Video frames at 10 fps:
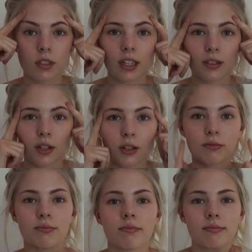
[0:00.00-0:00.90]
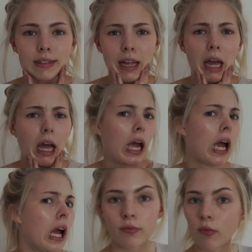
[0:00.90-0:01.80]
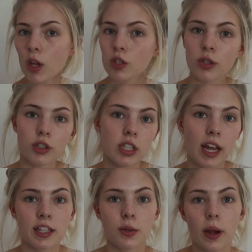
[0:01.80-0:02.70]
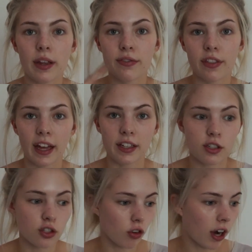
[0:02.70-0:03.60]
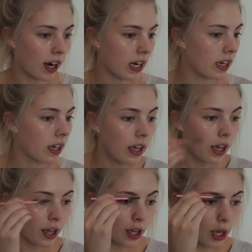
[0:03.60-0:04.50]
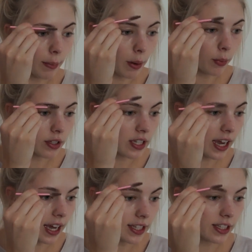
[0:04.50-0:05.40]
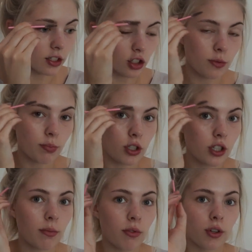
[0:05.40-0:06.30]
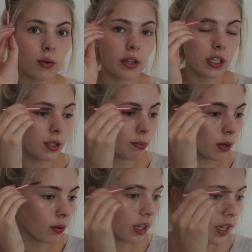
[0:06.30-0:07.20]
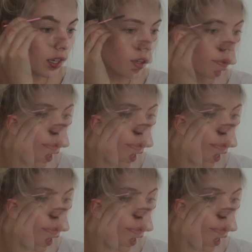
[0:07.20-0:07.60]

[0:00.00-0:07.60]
I don't know. So I just like to wait for that to dry, and once it has, I'll just brush them through with a spoolie.